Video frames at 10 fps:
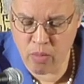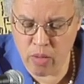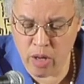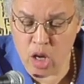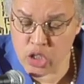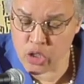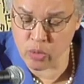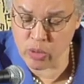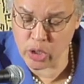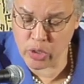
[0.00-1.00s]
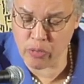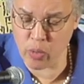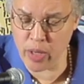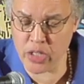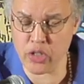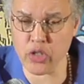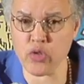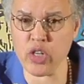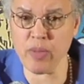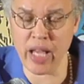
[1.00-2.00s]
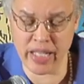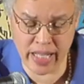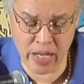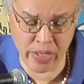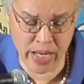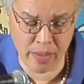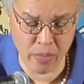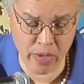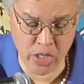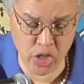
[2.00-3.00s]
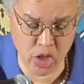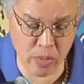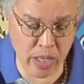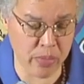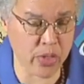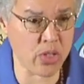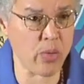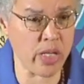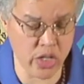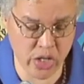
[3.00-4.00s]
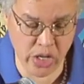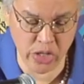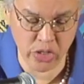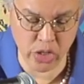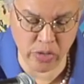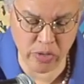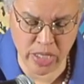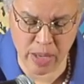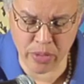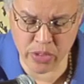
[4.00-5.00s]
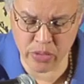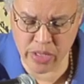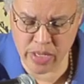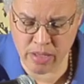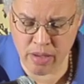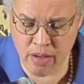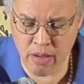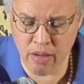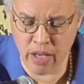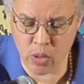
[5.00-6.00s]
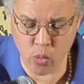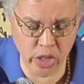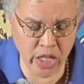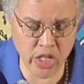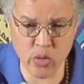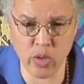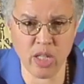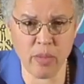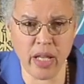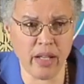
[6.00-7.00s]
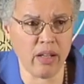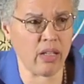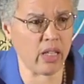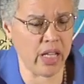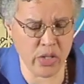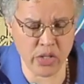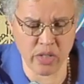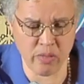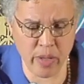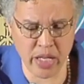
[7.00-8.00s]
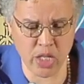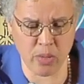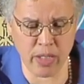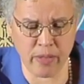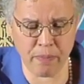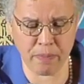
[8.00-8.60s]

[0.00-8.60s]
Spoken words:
We also will look for ways to streamline county operations by pursuing shared service opportunities and working to eliminate layers of management.